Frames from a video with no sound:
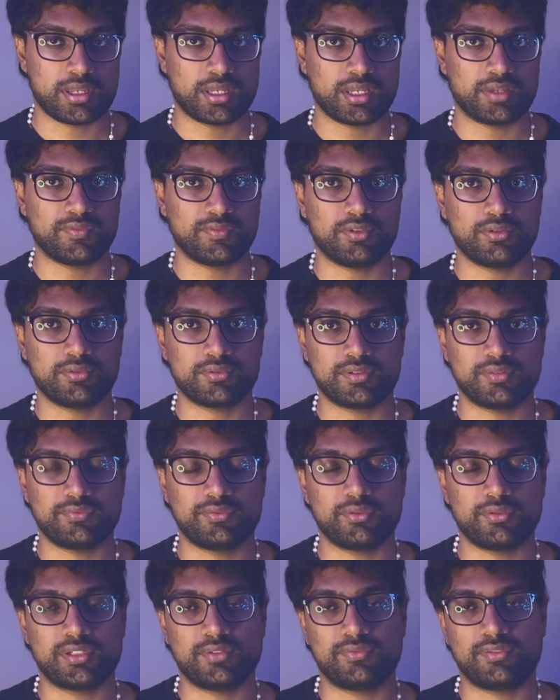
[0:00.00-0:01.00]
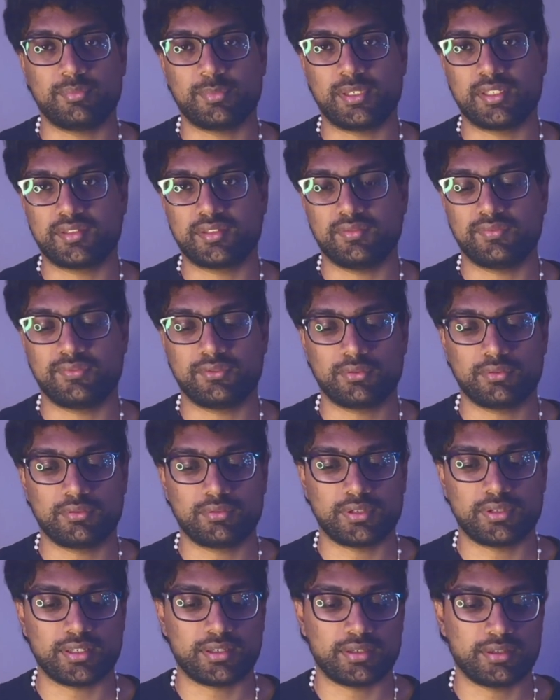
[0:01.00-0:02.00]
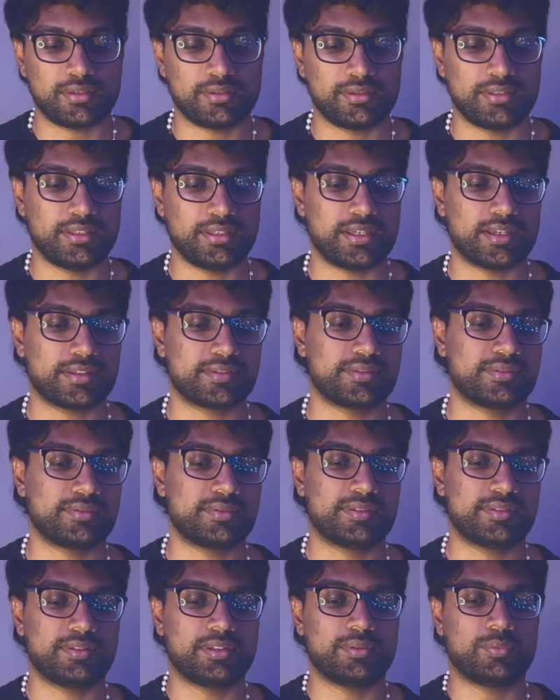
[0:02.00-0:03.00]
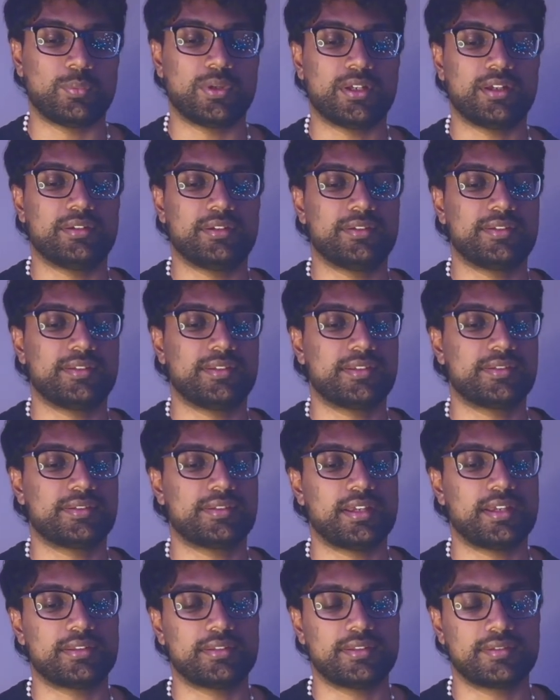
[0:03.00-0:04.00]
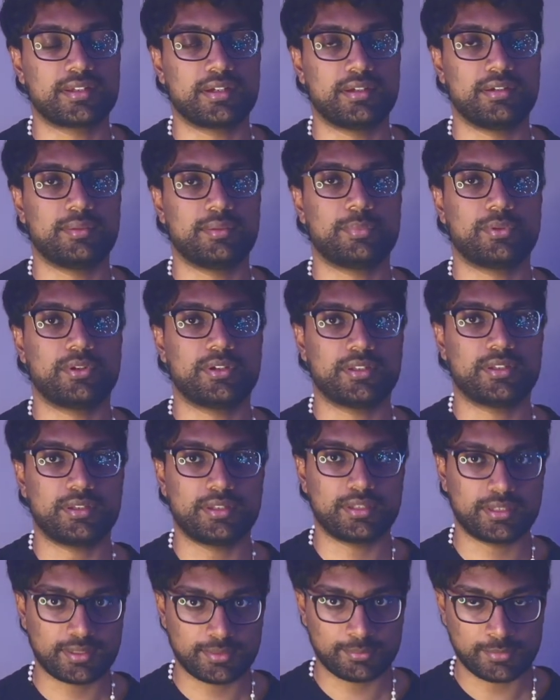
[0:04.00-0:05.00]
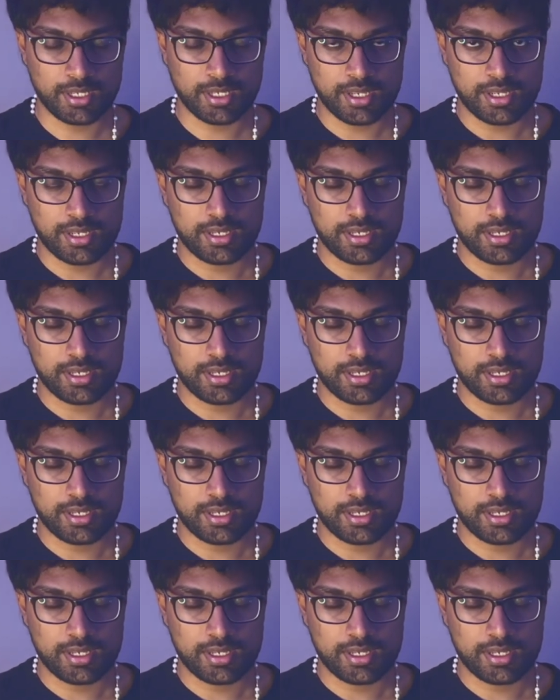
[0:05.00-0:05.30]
I've used the Fujifilm X-E4 and the X106 at this current point in time,